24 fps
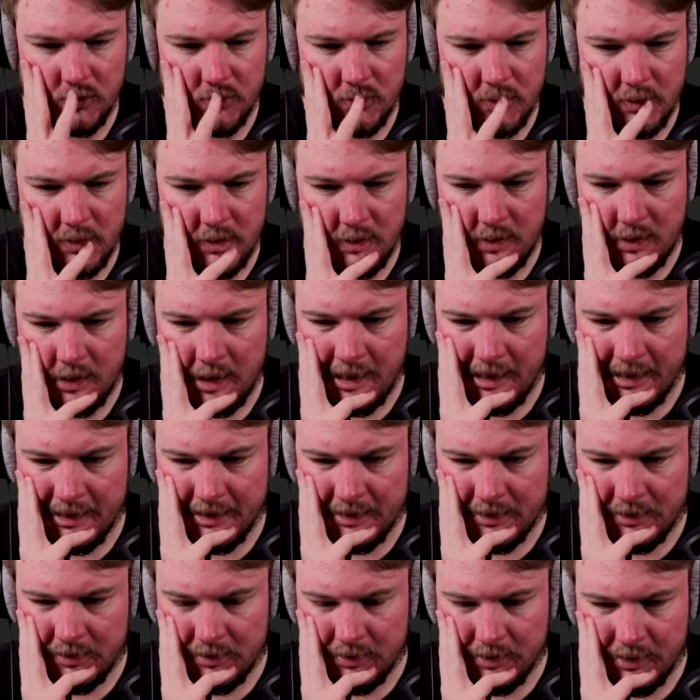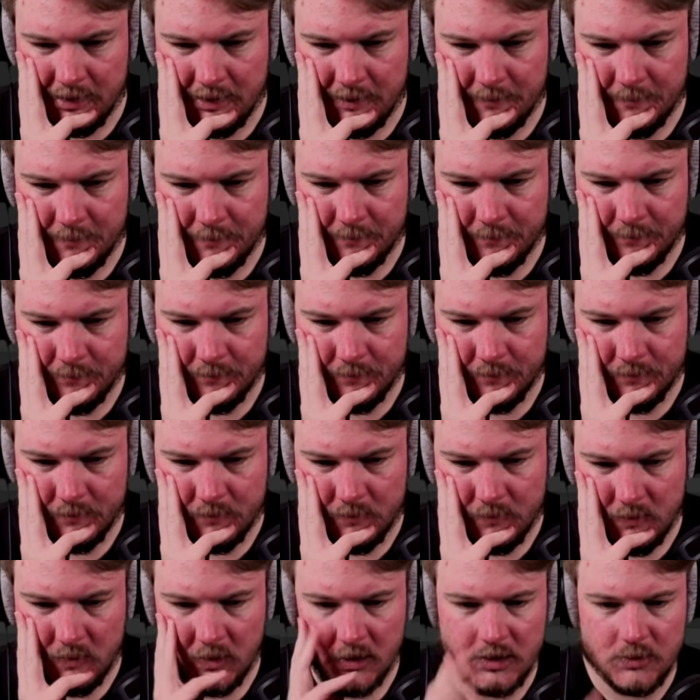You're likely.
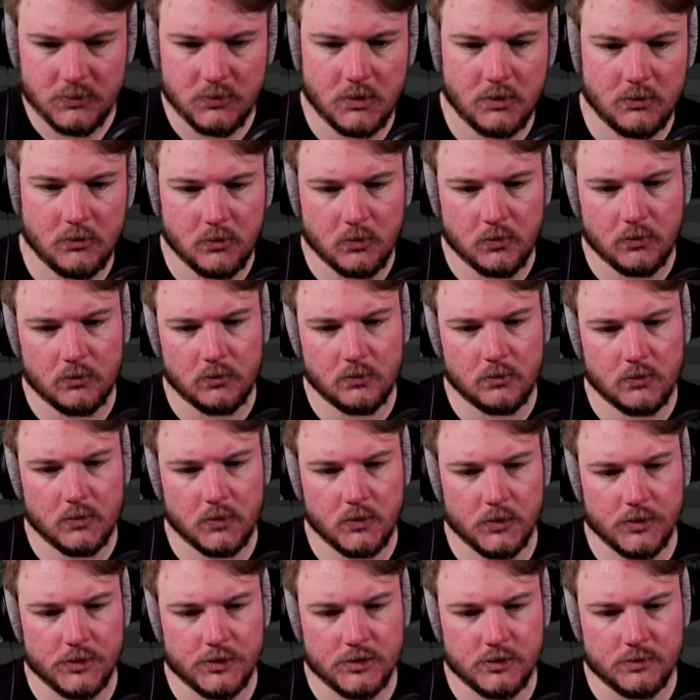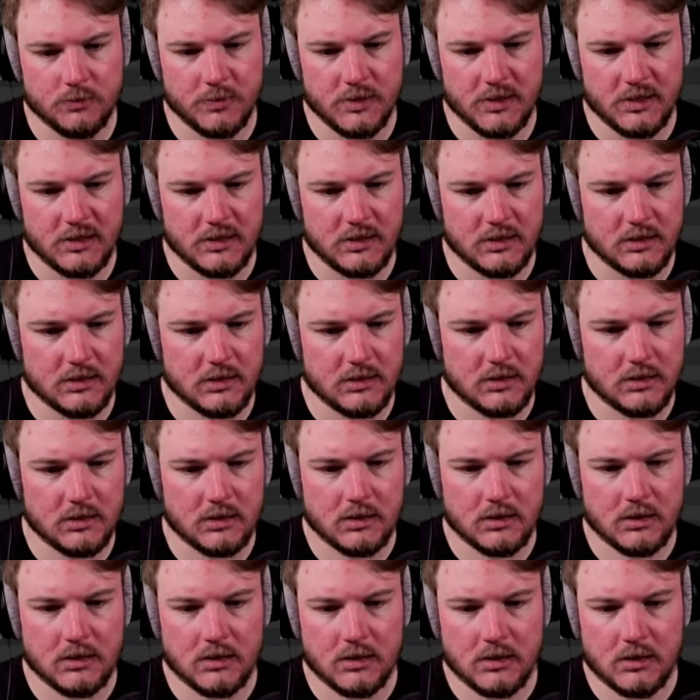Which one would you be?
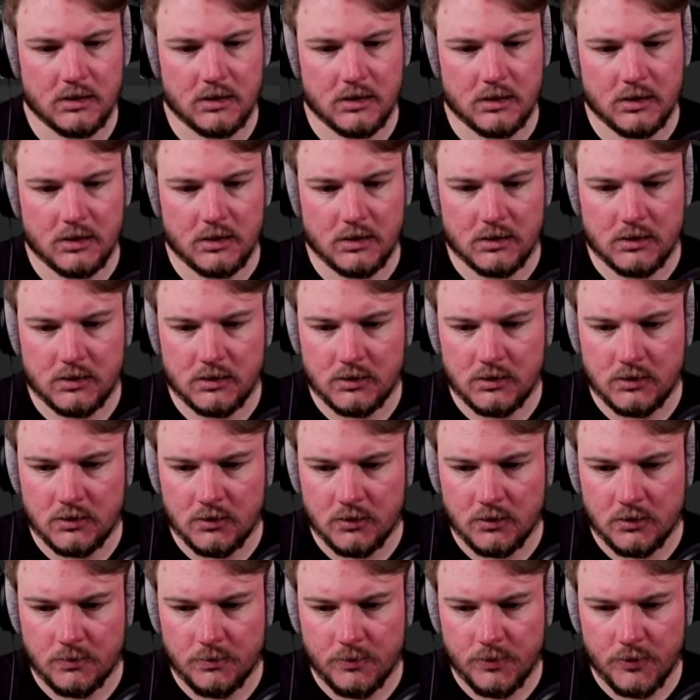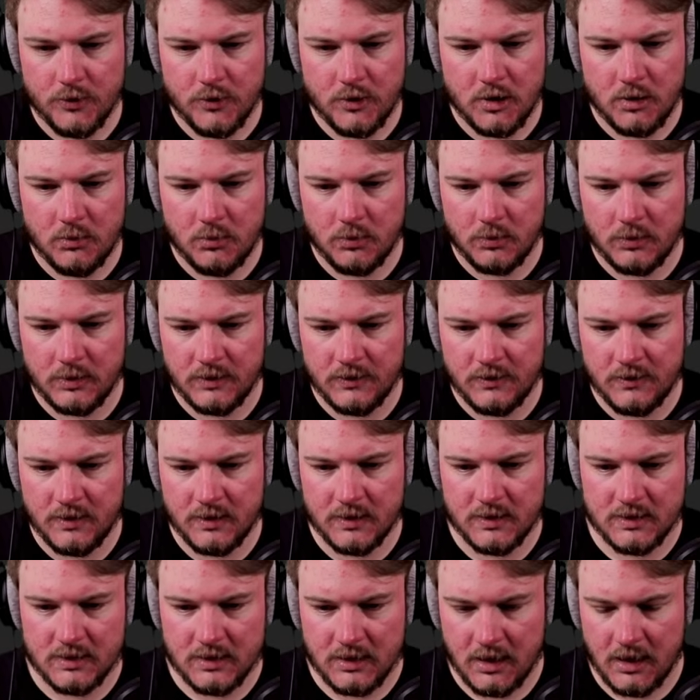You're probably
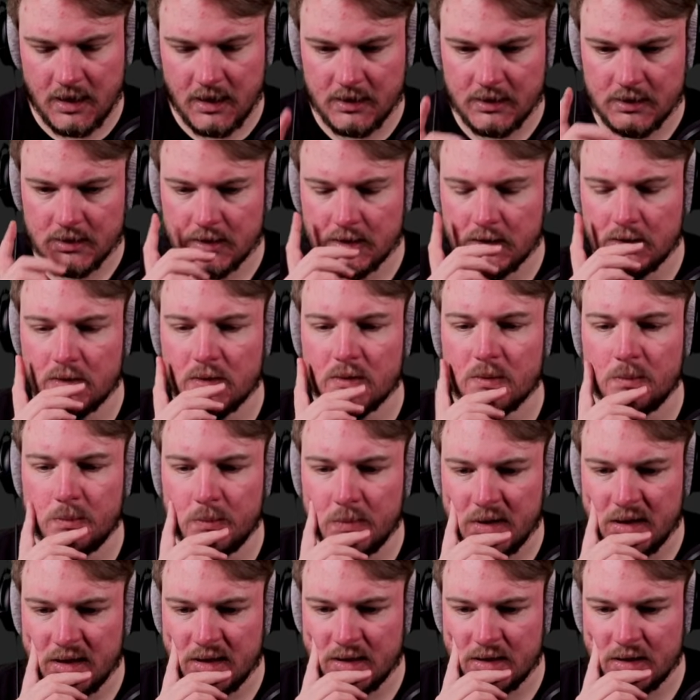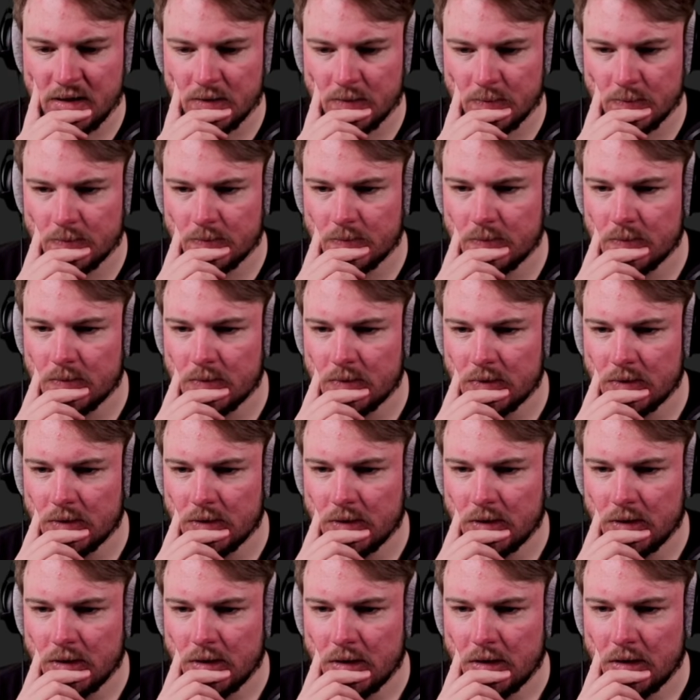this guy. So you're medium.
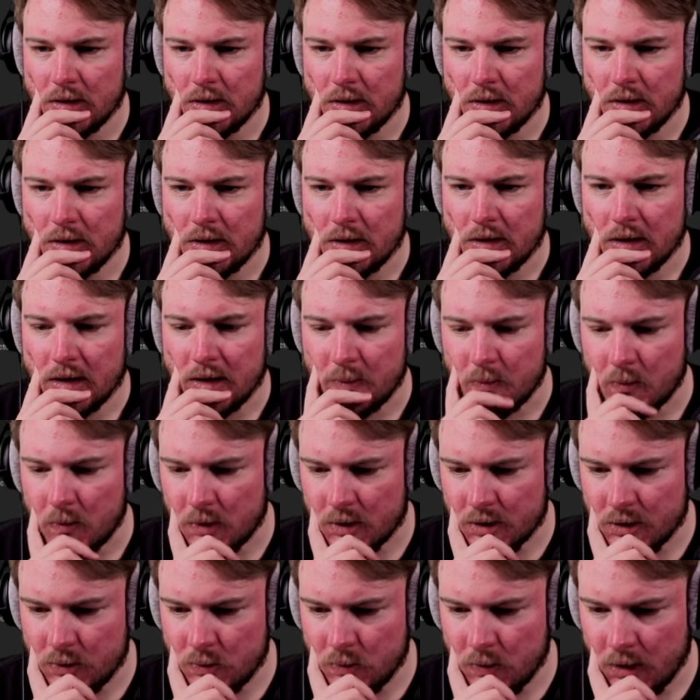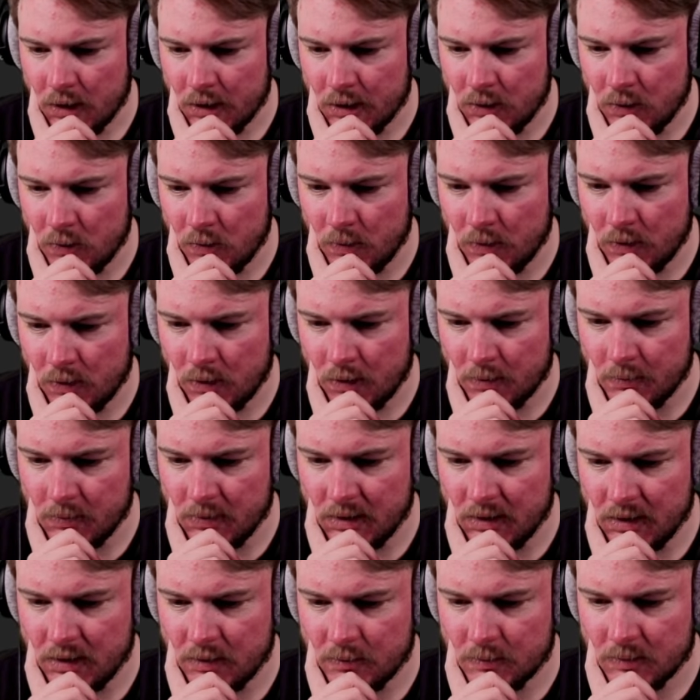What do I do with all the
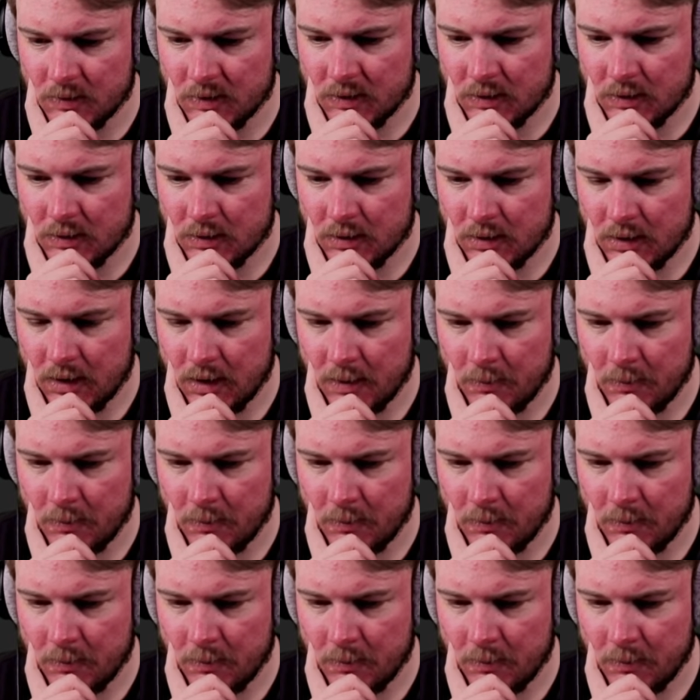mediums?